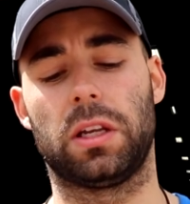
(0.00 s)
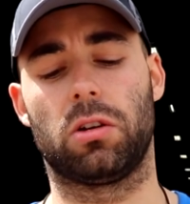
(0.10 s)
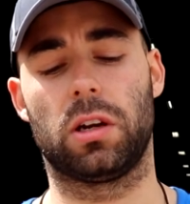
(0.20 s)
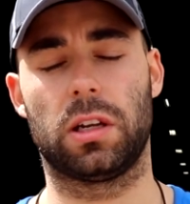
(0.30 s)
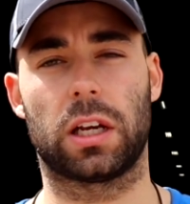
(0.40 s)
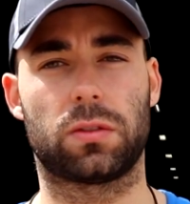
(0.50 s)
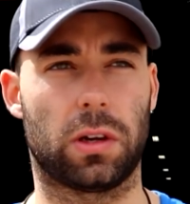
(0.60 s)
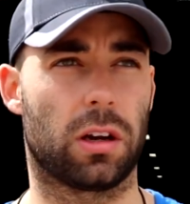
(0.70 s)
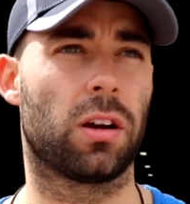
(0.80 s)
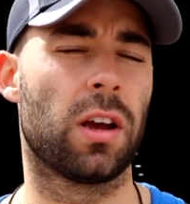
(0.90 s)
and your index
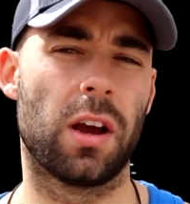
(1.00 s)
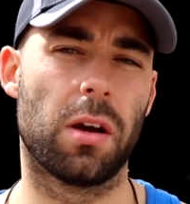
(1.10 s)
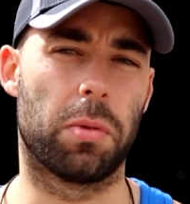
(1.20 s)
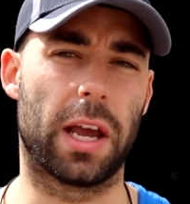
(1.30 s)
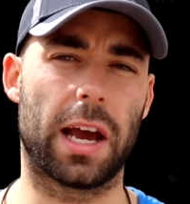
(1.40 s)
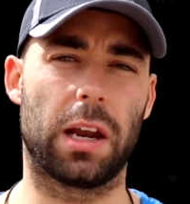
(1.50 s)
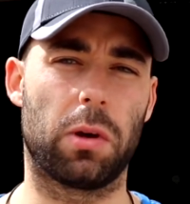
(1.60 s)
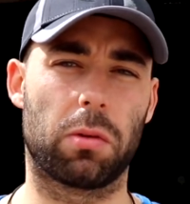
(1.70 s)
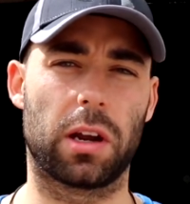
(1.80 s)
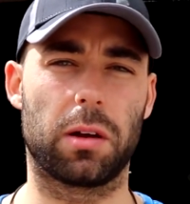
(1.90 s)
finger. But yeah,
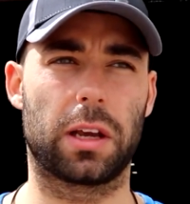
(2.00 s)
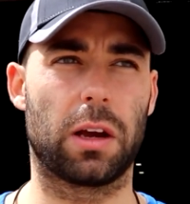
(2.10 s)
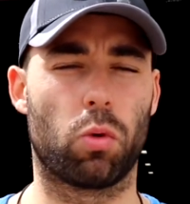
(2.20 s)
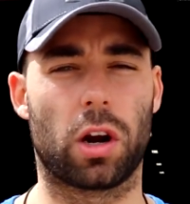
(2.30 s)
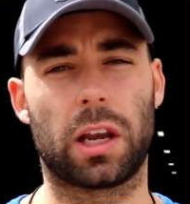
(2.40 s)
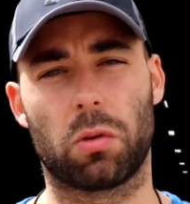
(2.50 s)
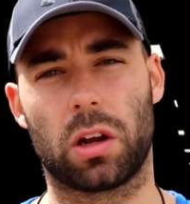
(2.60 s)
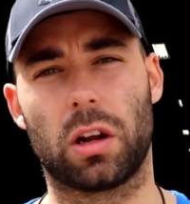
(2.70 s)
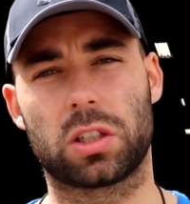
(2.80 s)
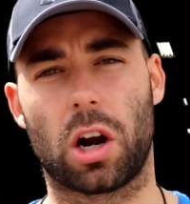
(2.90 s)
anyway, we're gonna get working. We're
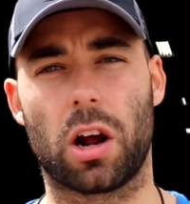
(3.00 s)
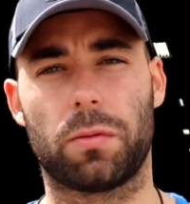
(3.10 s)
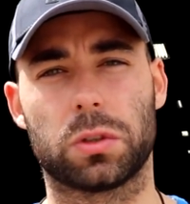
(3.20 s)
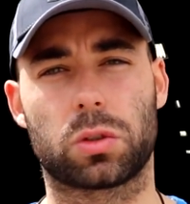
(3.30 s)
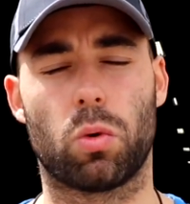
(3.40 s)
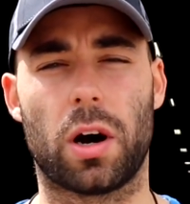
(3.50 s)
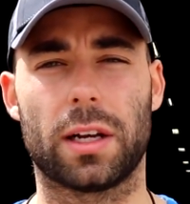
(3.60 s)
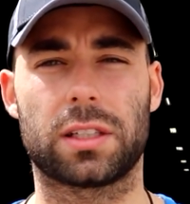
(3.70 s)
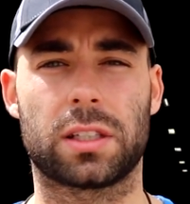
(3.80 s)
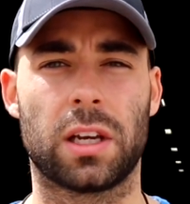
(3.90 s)
gonna start off with
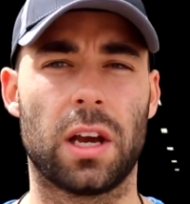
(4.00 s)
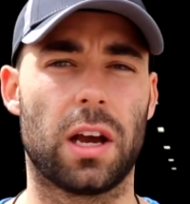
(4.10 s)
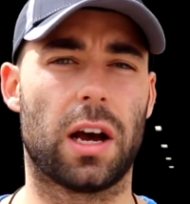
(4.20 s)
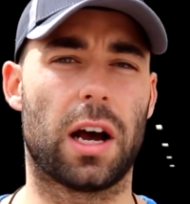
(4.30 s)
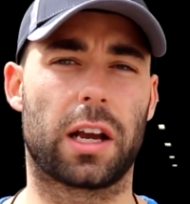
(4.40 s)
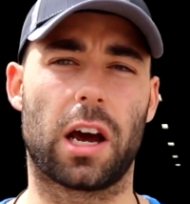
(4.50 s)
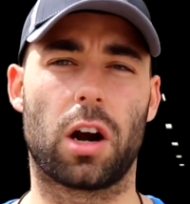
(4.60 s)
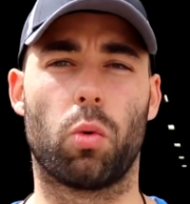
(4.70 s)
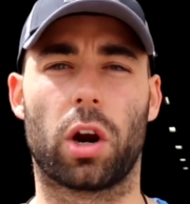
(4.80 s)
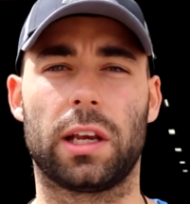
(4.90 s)
squats. Got
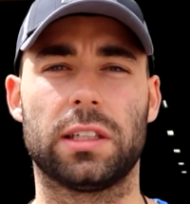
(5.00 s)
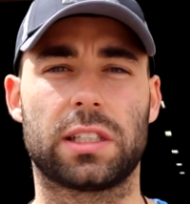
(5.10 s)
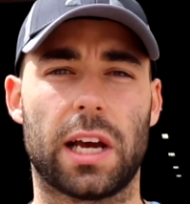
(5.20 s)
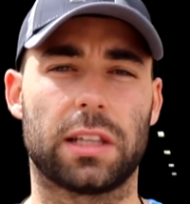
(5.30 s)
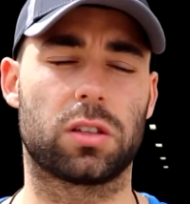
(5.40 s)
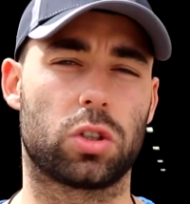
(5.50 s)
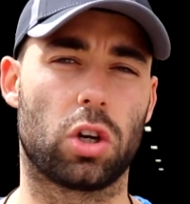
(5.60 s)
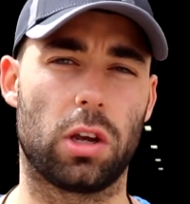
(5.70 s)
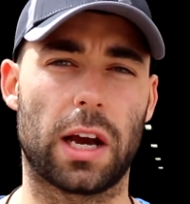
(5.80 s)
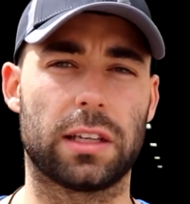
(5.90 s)
our working sets. I'll
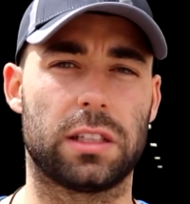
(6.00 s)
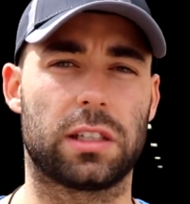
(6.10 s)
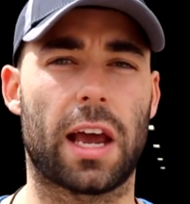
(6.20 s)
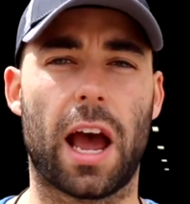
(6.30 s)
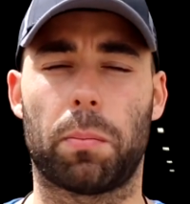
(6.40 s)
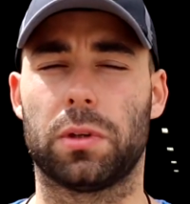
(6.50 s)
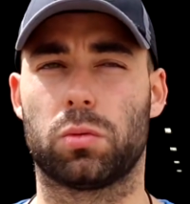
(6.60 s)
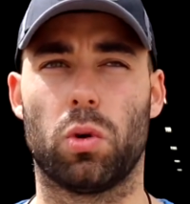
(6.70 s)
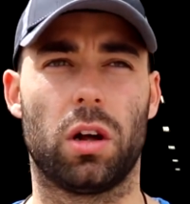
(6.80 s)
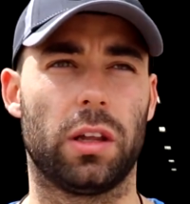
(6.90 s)
show you guys this app as
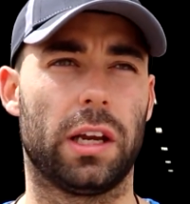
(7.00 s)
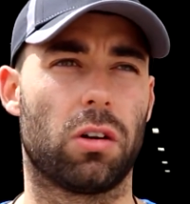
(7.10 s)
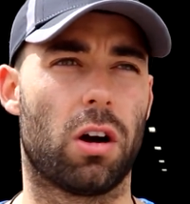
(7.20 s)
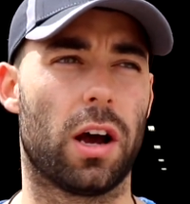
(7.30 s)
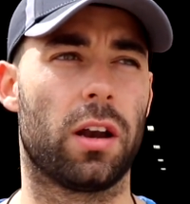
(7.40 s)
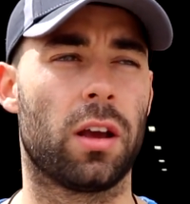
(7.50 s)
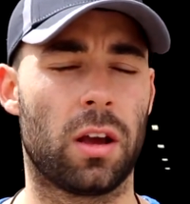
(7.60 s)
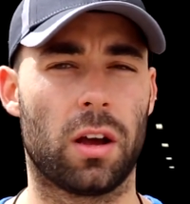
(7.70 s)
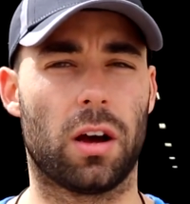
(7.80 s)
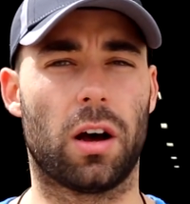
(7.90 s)
well later on,
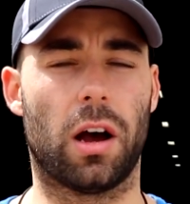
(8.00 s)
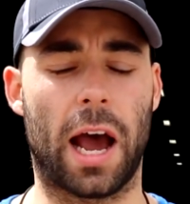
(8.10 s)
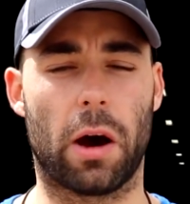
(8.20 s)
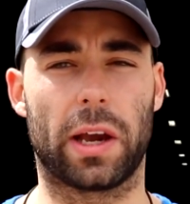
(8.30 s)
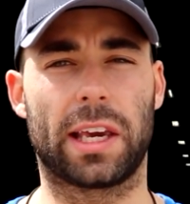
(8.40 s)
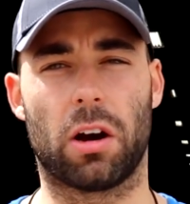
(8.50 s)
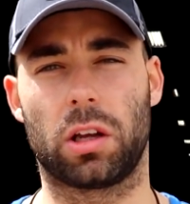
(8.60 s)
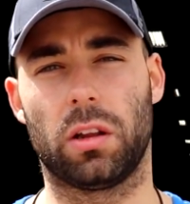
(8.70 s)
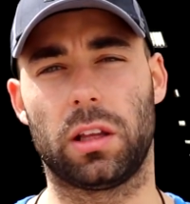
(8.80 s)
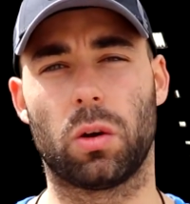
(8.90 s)
how I
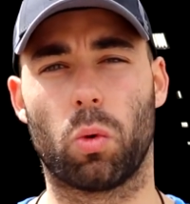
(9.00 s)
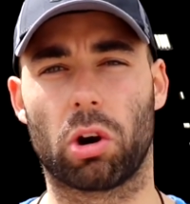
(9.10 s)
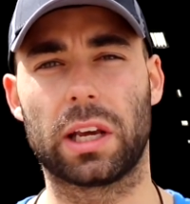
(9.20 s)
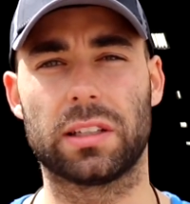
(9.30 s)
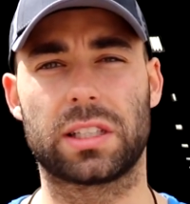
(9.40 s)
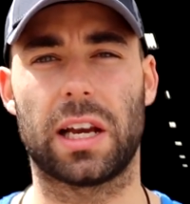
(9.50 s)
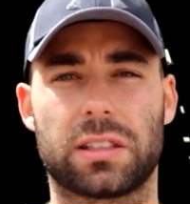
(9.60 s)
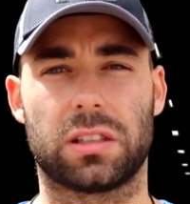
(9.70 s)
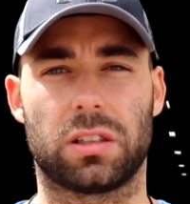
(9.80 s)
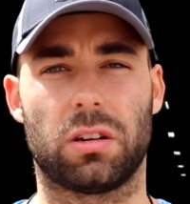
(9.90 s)
calculate the working
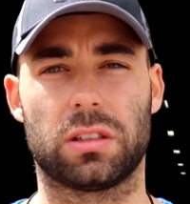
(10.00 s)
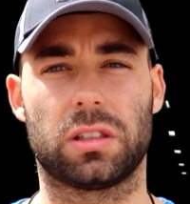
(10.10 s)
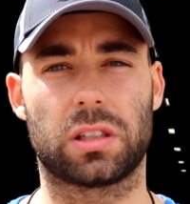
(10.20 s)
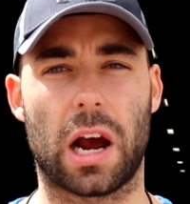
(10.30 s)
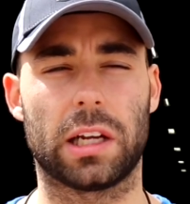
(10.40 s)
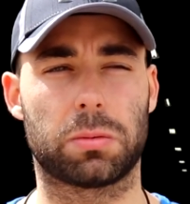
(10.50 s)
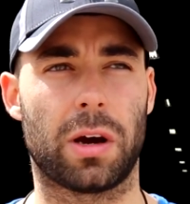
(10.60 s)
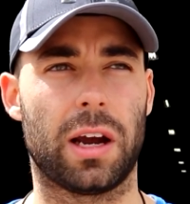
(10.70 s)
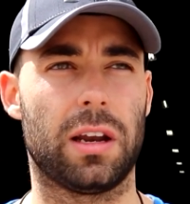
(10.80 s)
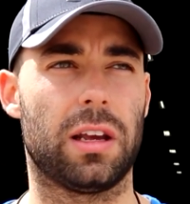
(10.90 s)
sets, because there is a science
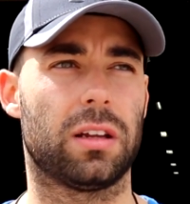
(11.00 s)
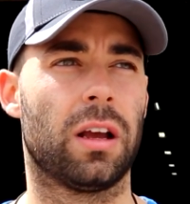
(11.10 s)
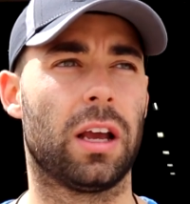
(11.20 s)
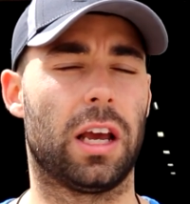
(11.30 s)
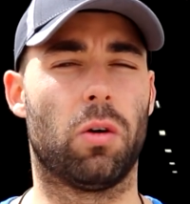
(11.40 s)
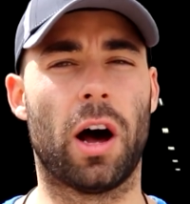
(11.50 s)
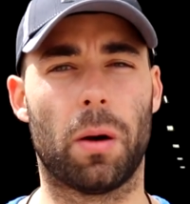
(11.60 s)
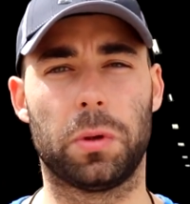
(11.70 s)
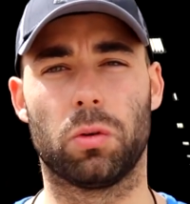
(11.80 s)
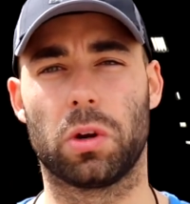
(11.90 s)
behind it, and it will
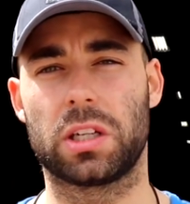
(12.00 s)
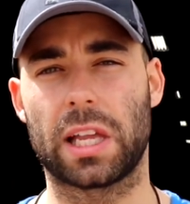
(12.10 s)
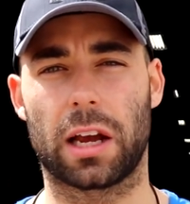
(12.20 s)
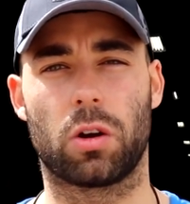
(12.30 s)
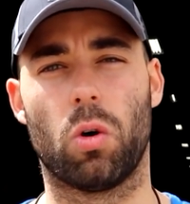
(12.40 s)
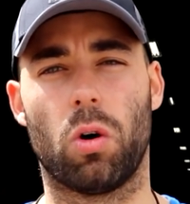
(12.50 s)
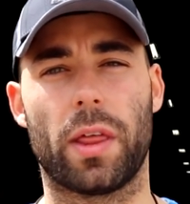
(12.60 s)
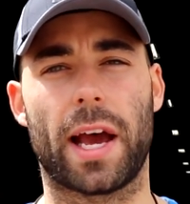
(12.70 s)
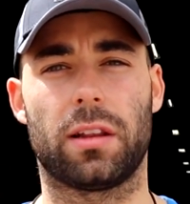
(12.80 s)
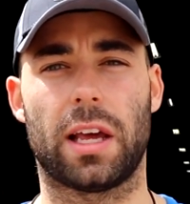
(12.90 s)
help you reach that goal,
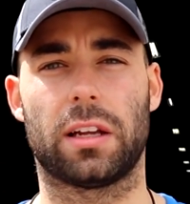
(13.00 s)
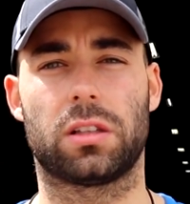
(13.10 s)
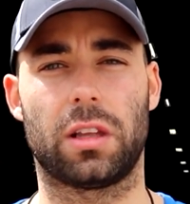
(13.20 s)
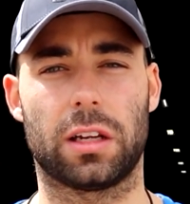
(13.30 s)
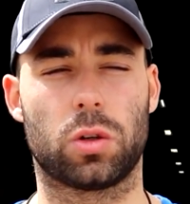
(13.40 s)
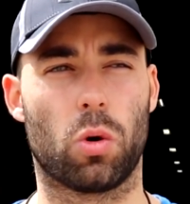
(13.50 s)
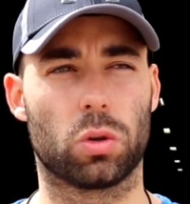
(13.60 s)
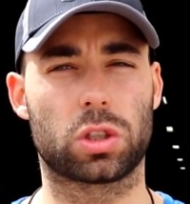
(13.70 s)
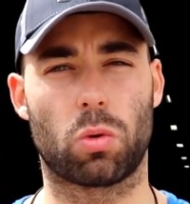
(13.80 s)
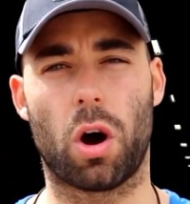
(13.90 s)
that
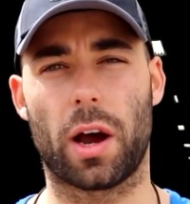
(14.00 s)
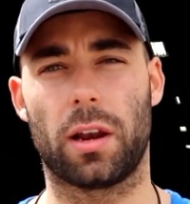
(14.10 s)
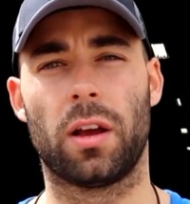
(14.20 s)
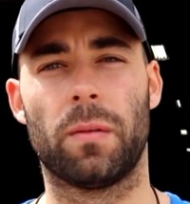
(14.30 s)
total squat.